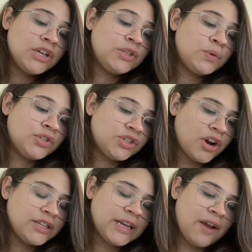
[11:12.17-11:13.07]
to
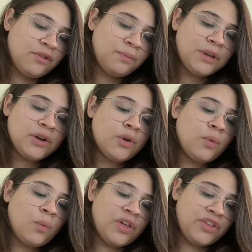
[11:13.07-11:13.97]
start every meal
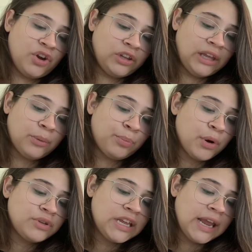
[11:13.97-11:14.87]
with your lean
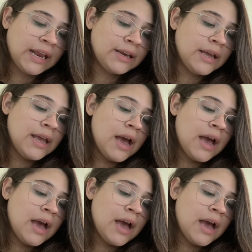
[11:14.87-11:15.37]
protein,